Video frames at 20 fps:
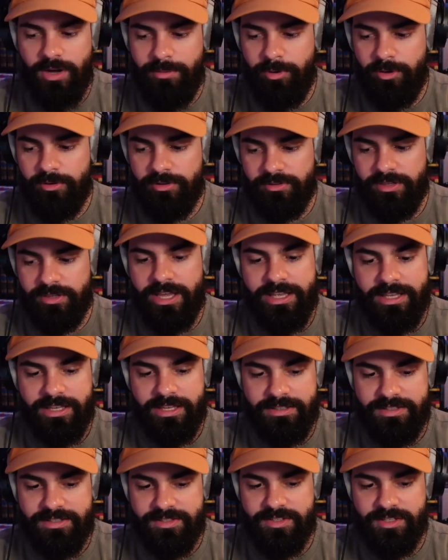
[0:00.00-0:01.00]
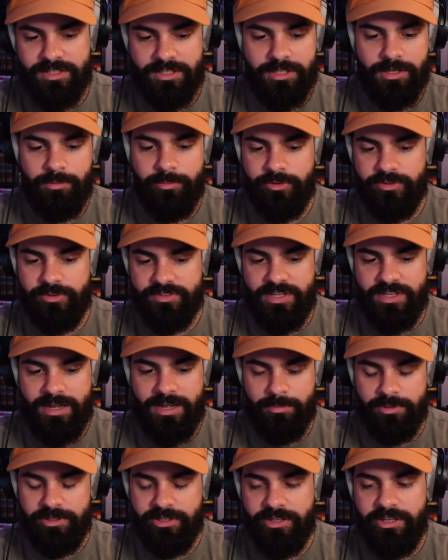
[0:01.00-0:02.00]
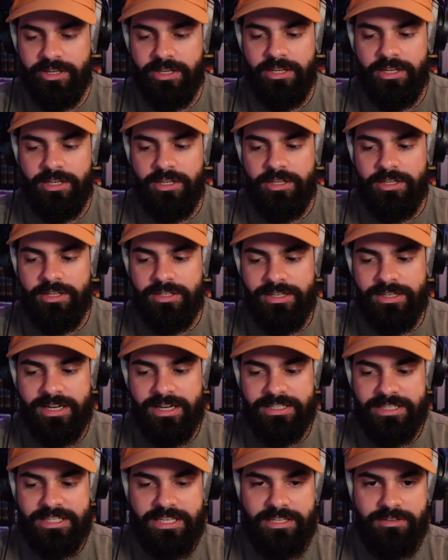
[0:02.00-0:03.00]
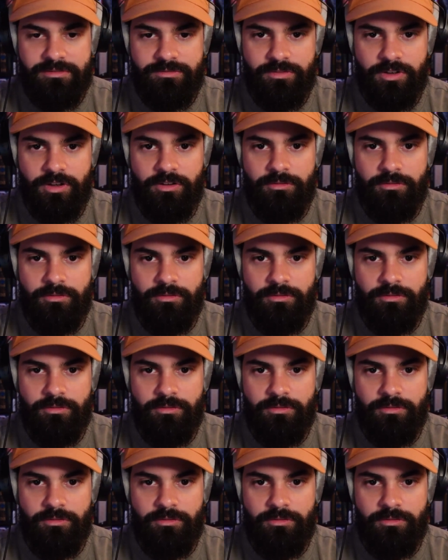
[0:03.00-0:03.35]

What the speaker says: both like and dislike a couple of things that happen here. Nynaeve